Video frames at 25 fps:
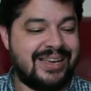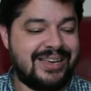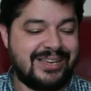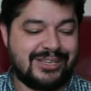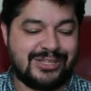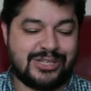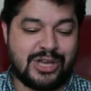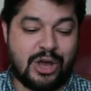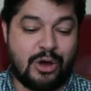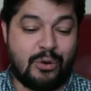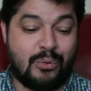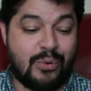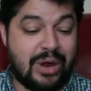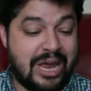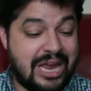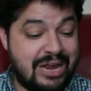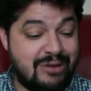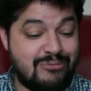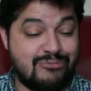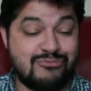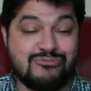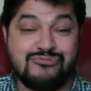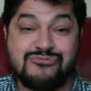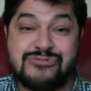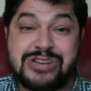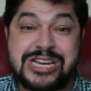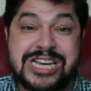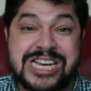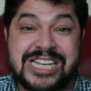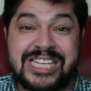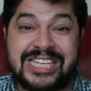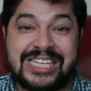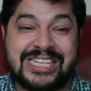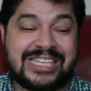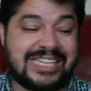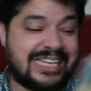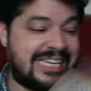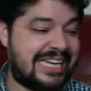So it
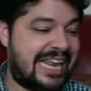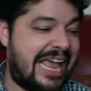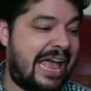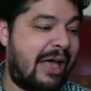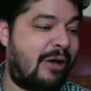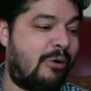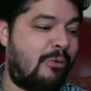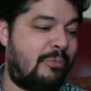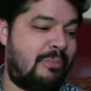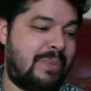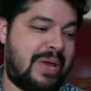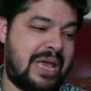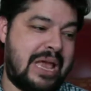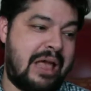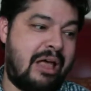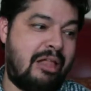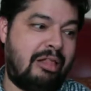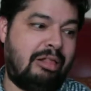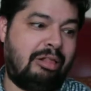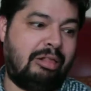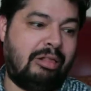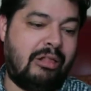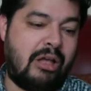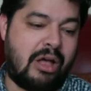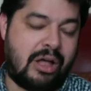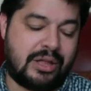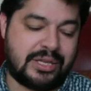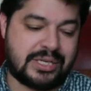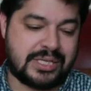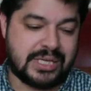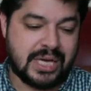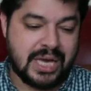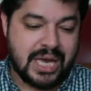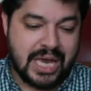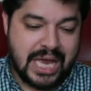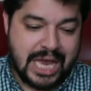really did help me a lot.